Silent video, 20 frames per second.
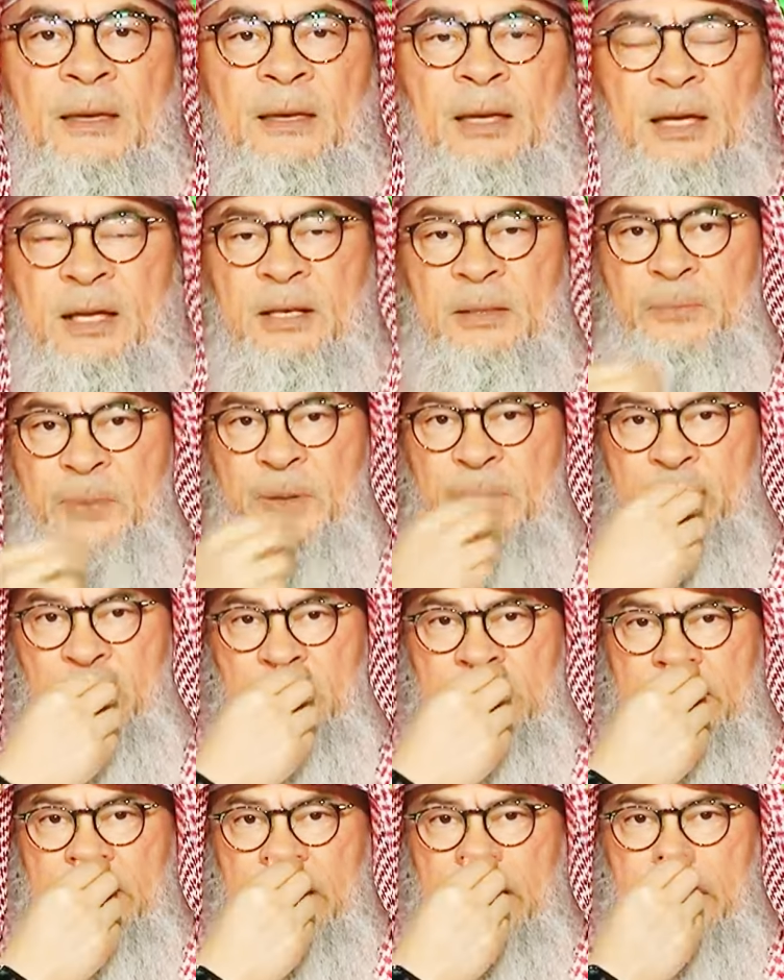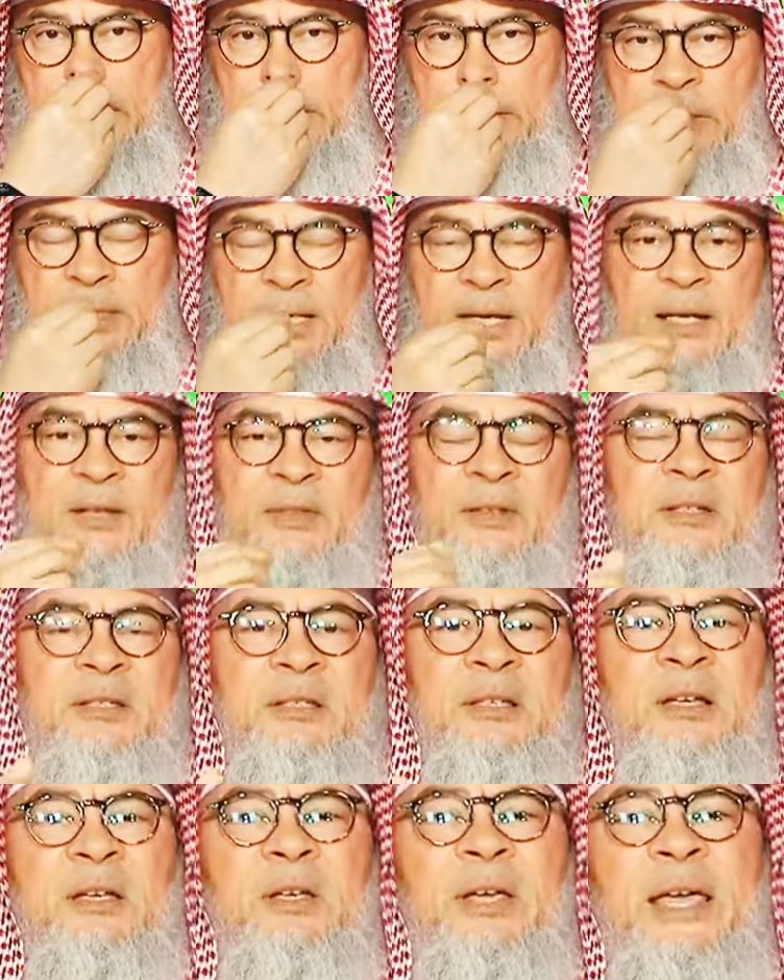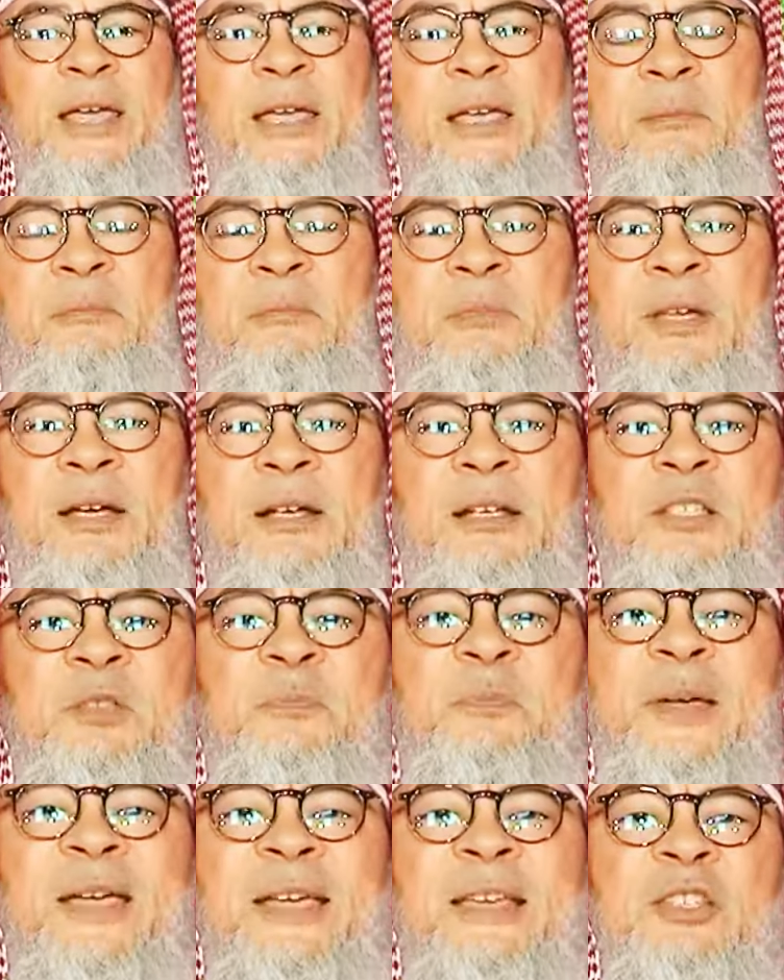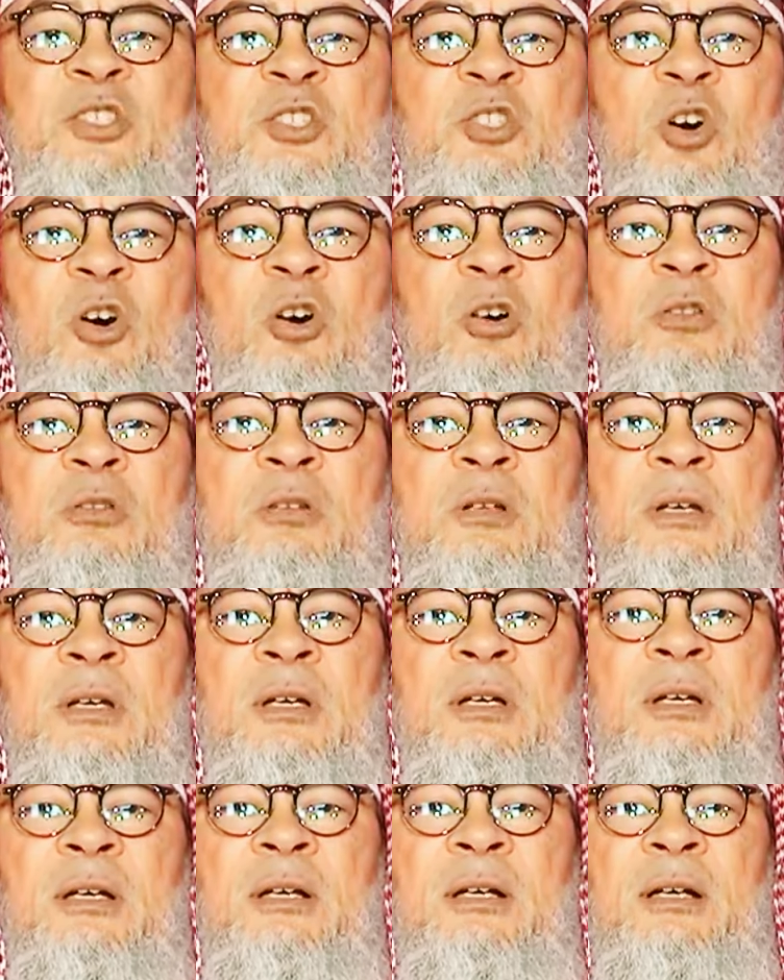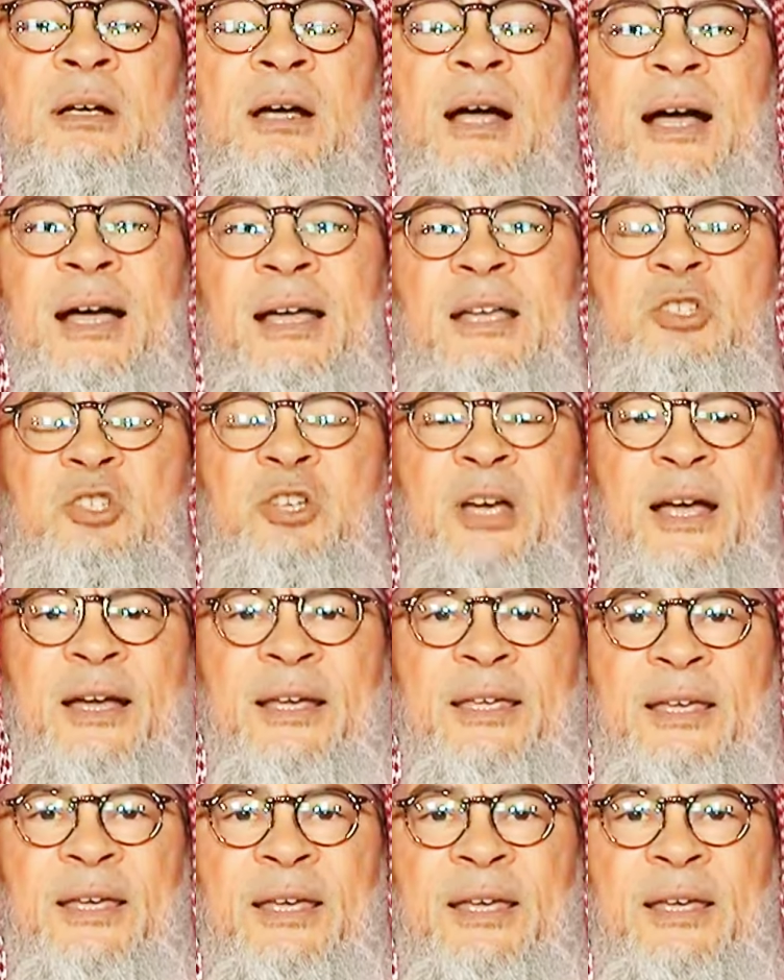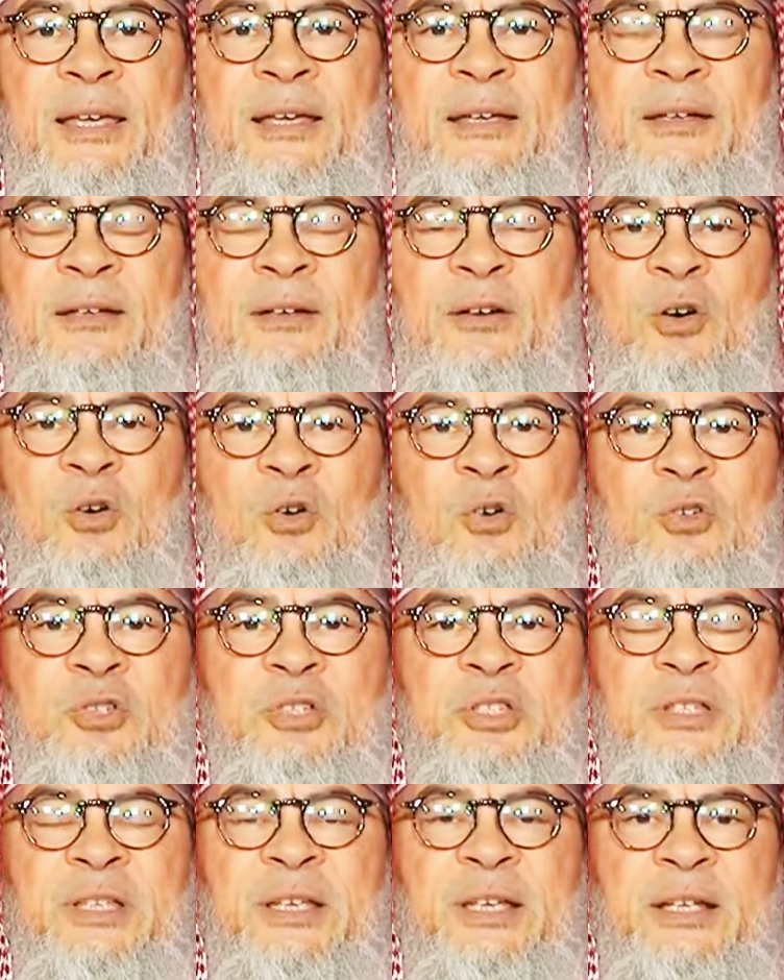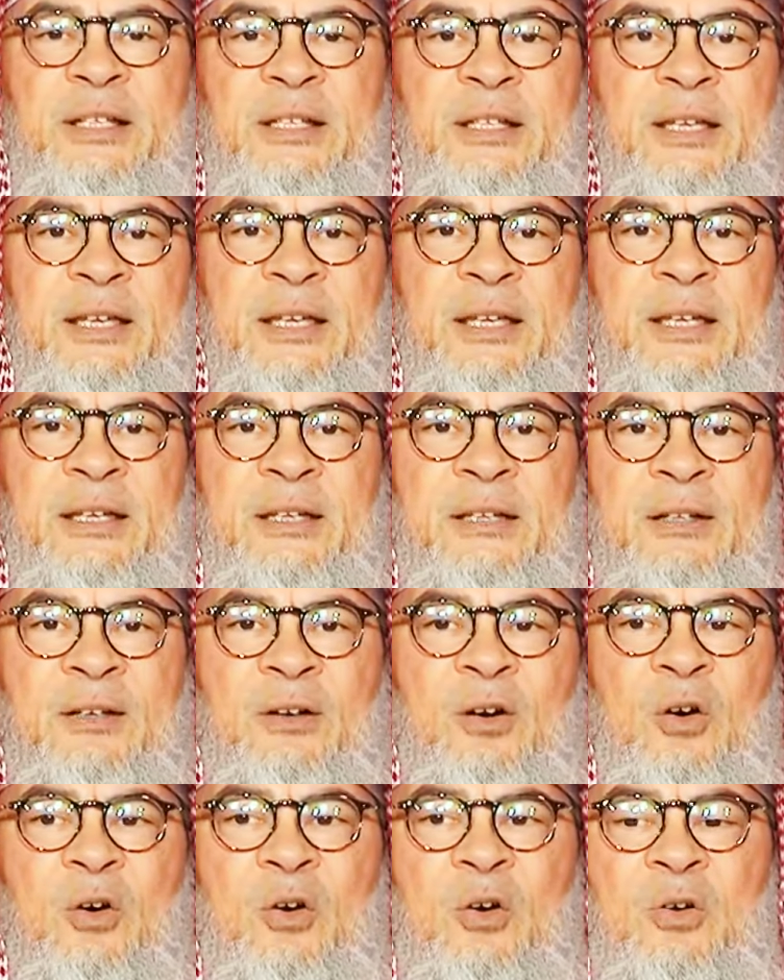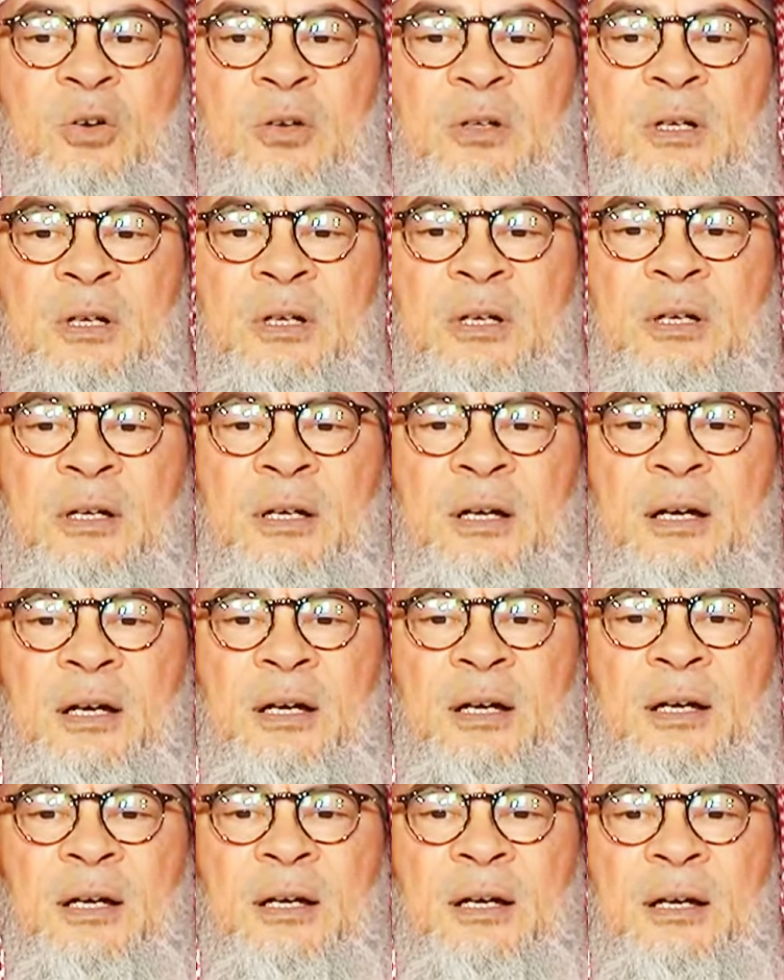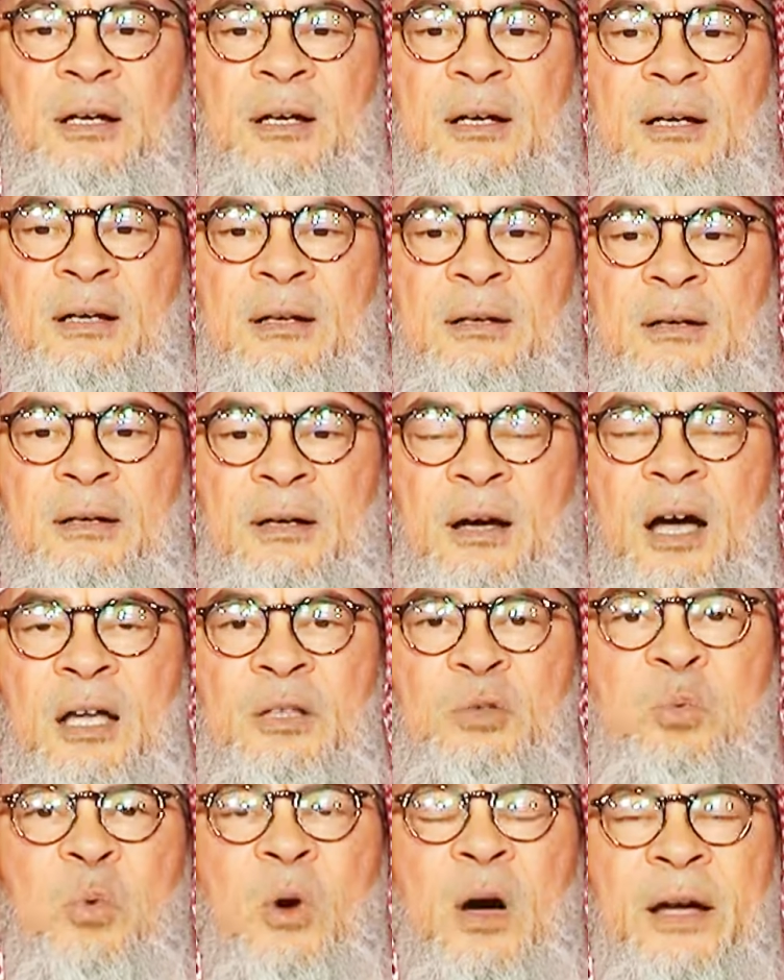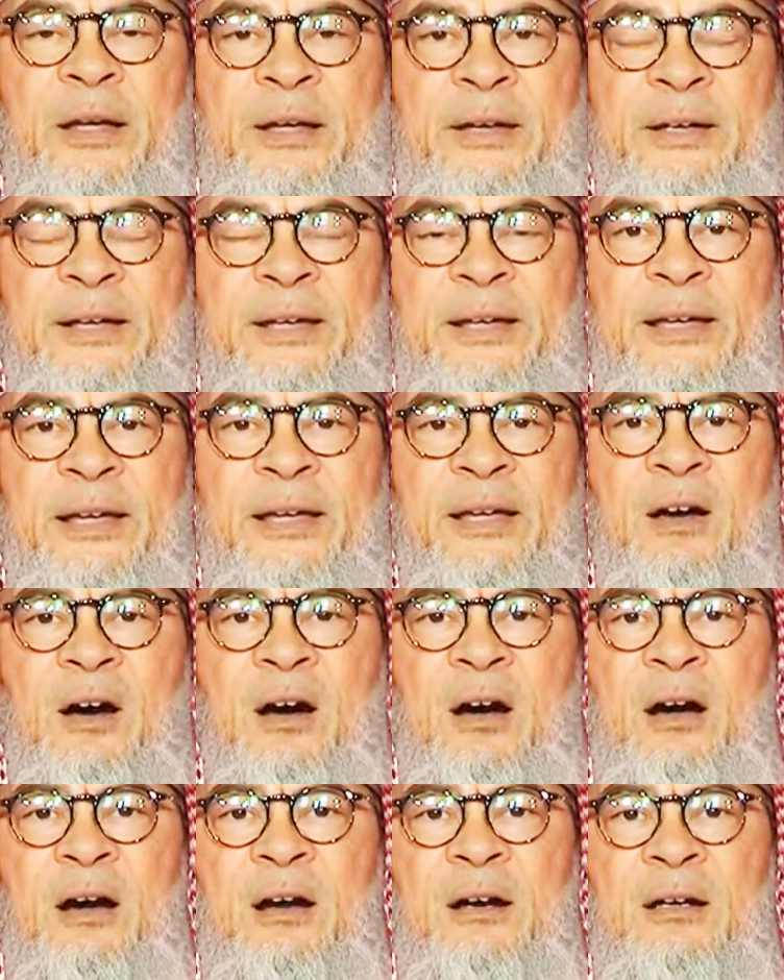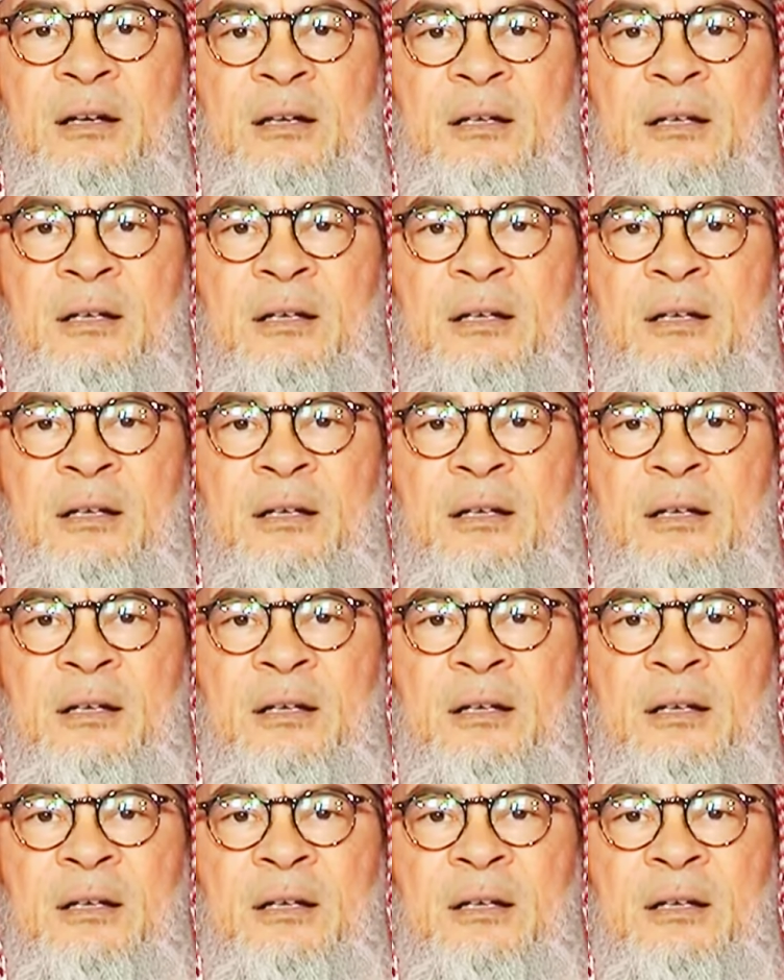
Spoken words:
and people say, Sheikh, there's a game that is based on hijacking or stealing or hotwiring a car